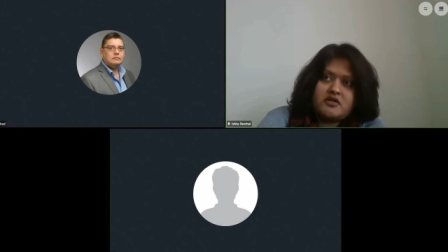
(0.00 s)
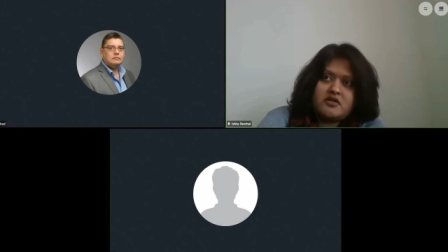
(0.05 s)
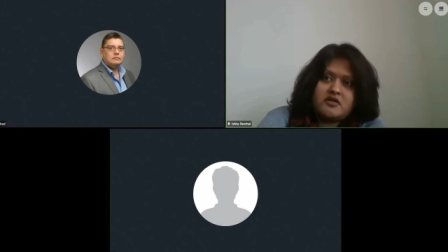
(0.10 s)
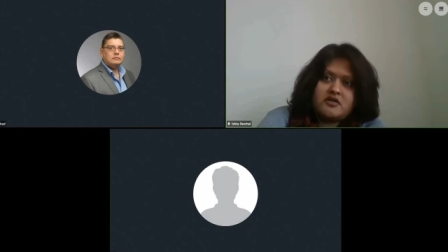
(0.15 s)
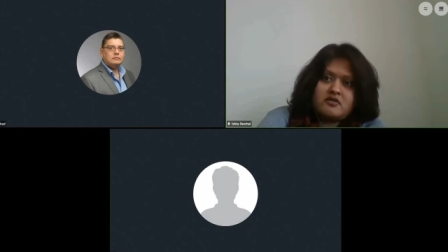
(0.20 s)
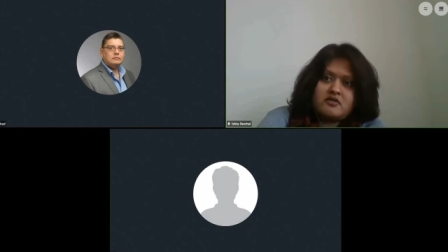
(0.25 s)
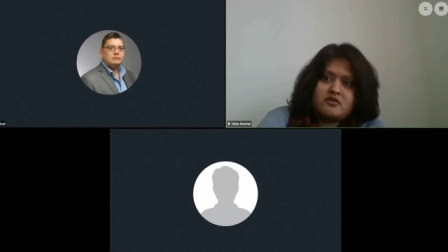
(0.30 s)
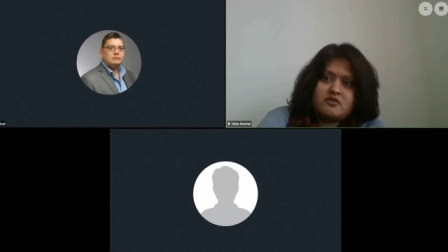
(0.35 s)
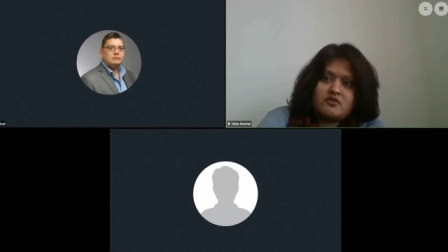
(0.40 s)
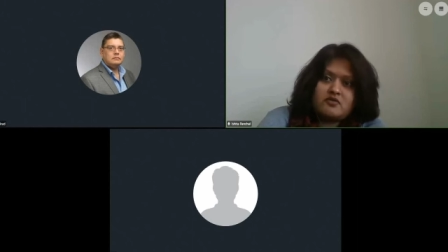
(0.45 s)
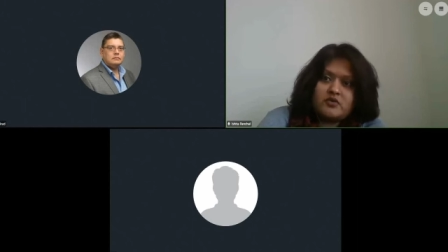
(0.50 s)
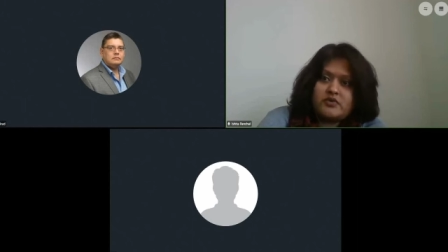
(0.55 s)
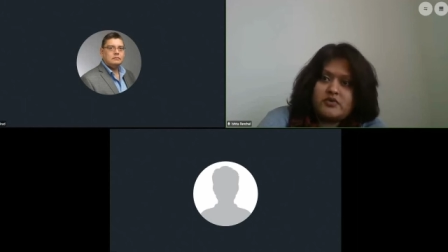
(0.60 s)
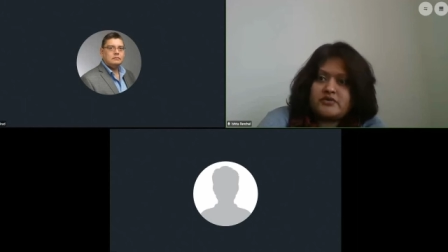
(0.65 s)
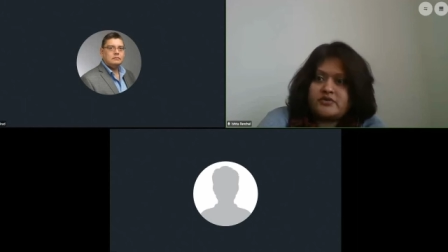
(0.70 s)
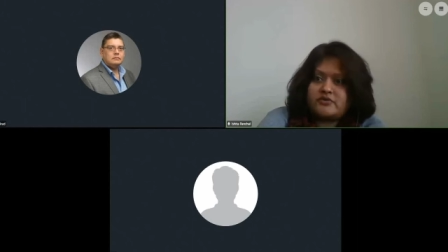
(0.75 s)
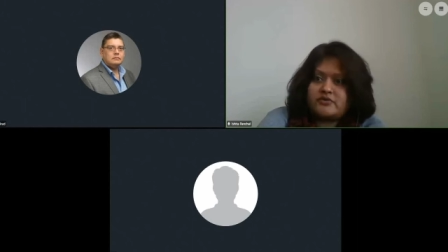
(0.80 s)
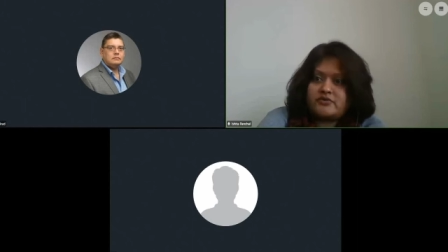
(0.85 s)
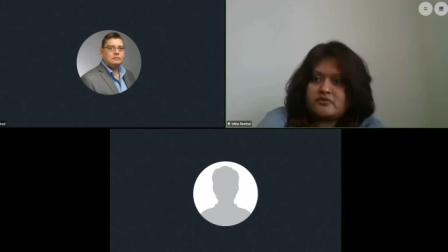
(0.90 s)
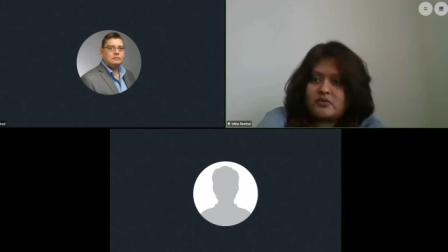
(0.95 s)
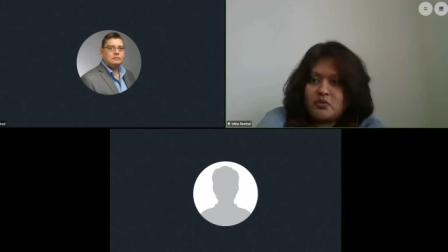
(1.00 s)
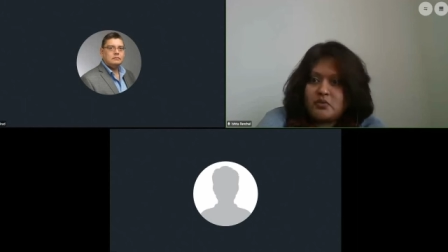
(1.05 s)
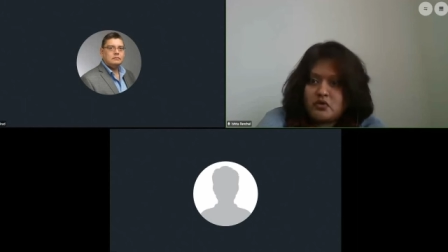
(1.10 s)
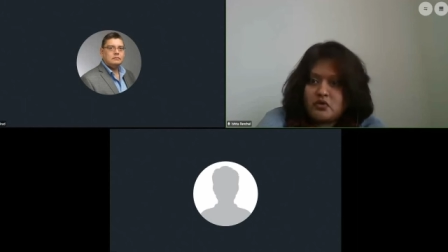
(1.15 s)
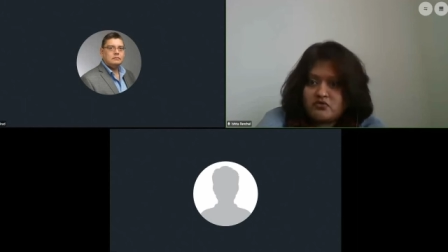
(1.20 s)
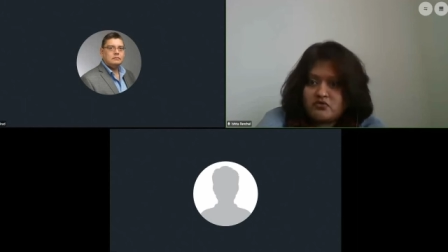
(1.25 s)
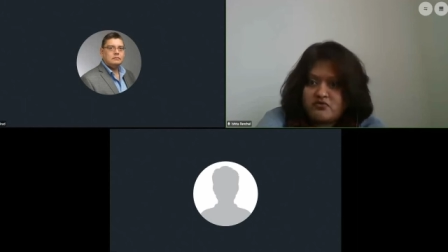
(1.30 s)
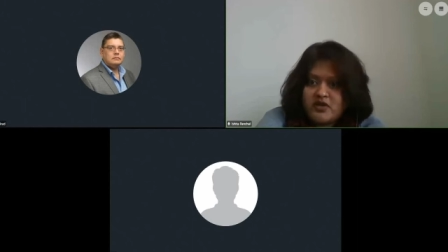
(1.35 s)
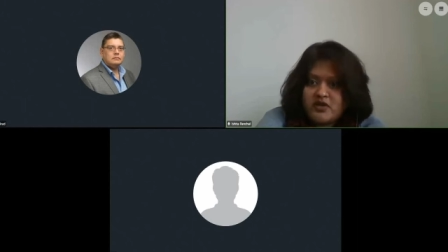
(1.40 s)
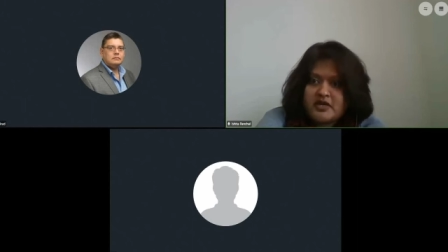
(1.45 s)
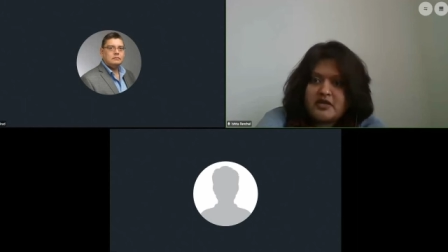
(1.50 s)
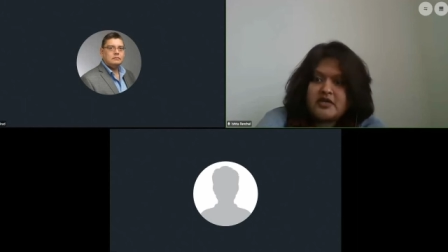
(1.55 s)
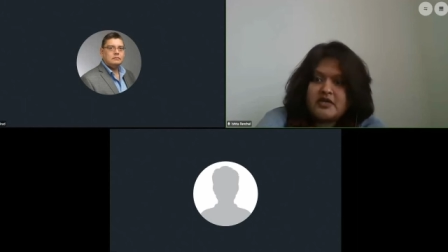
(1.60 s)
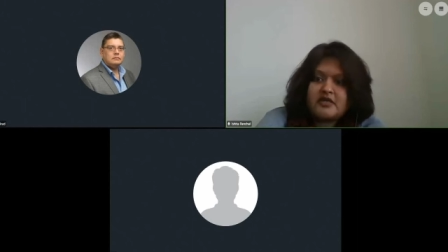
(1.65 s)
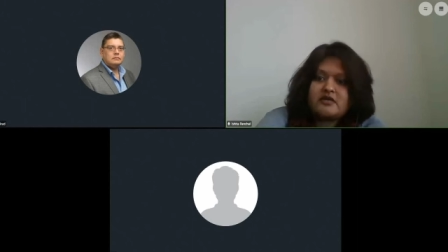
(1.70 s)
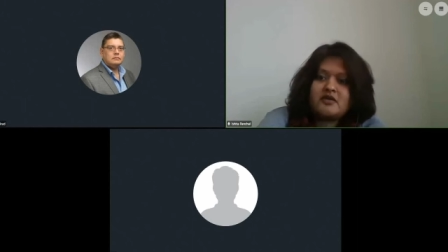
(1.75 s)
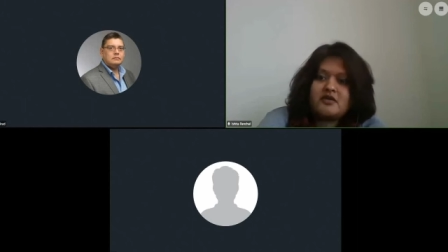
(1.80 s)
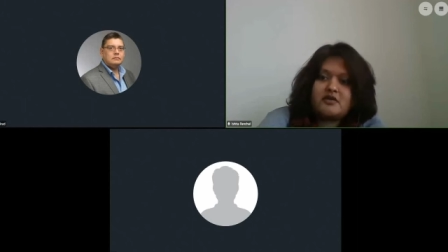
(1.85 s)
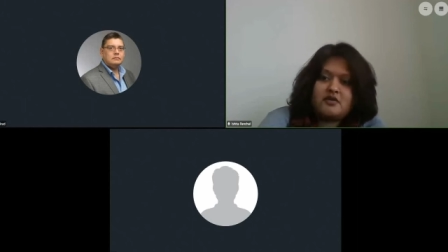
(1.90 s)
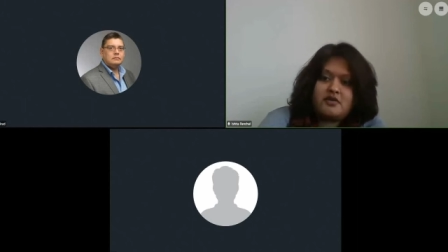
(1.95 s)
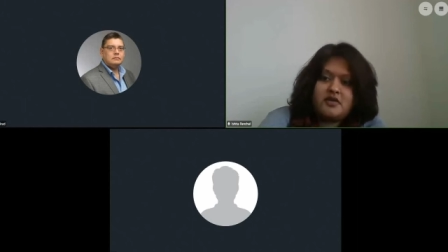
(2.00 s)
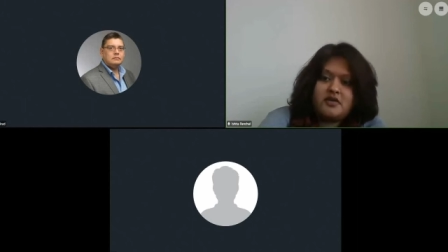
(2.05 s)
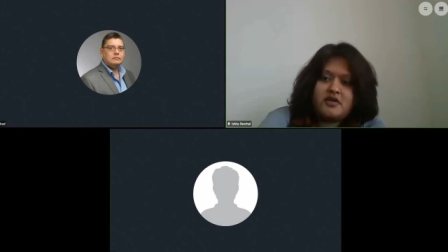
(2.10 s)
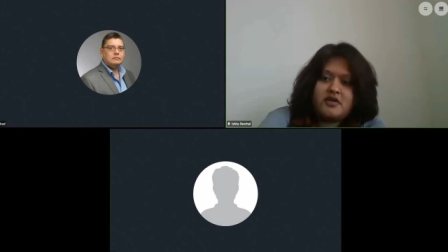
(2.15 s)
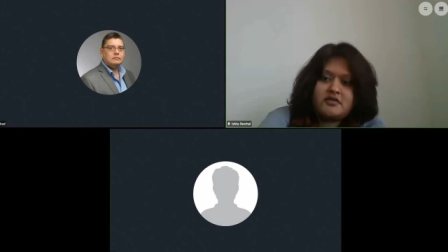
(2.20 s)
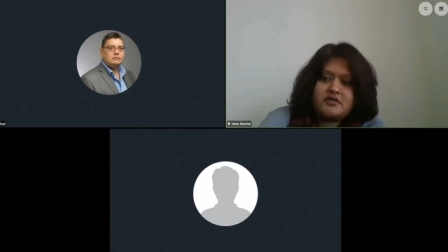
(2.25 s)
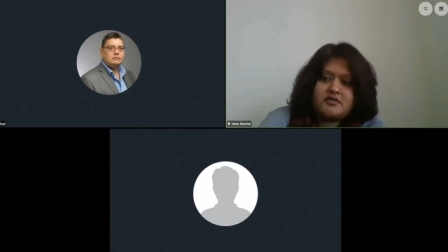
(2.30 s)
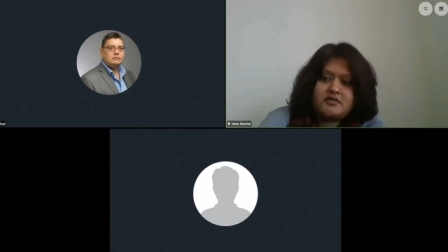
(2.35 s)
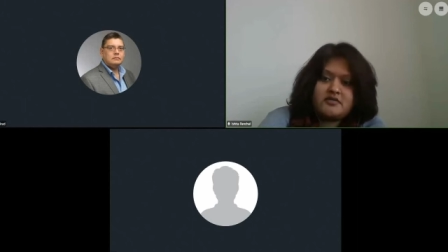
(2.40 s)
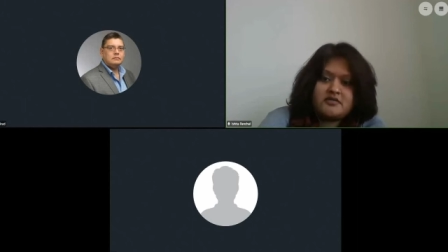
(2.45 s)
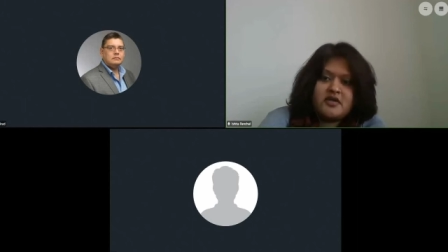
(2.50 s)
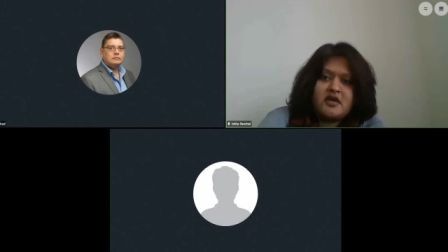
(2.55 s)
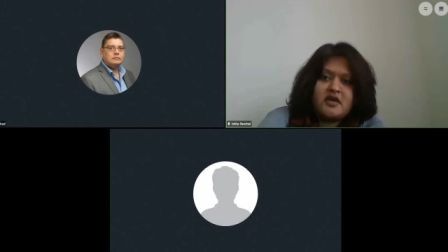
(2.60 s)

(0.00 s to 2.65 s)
in the northern remote fly-in areas